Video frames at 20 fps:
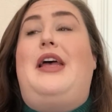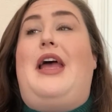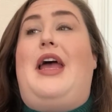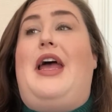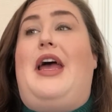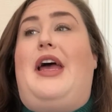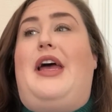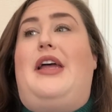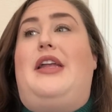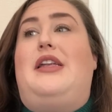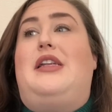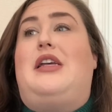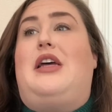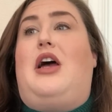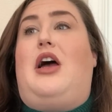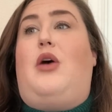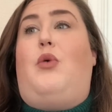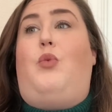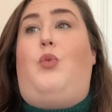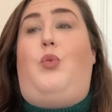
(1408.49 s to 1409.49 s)
and
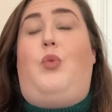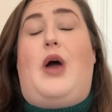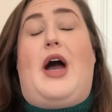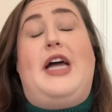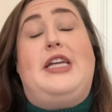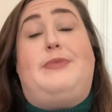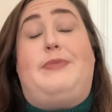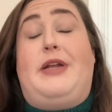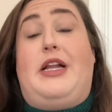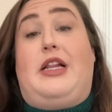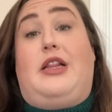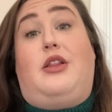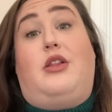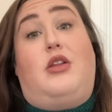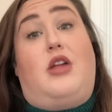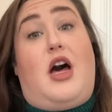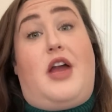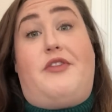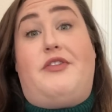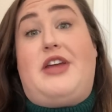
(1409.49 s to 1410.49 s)
I spend a
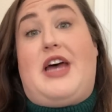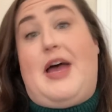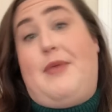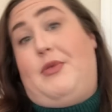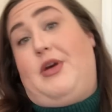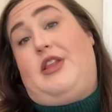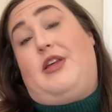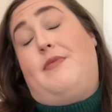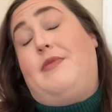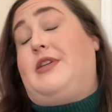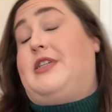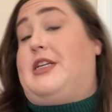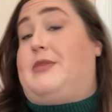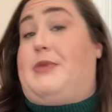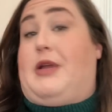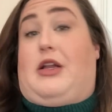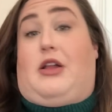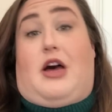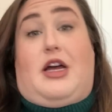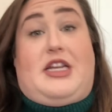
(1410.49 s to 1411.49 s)
lot of time with him because I
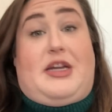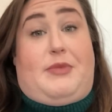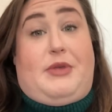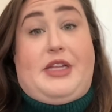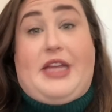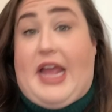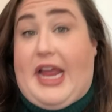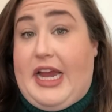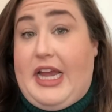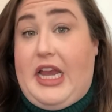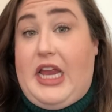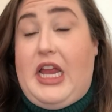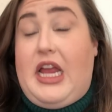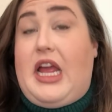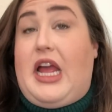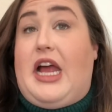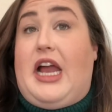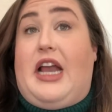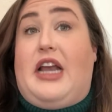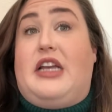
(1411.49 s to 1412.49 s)
spend a lot of time with
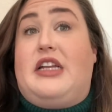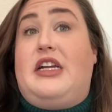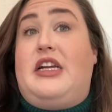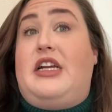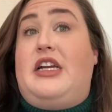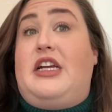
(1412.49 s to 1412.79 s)
Katie, and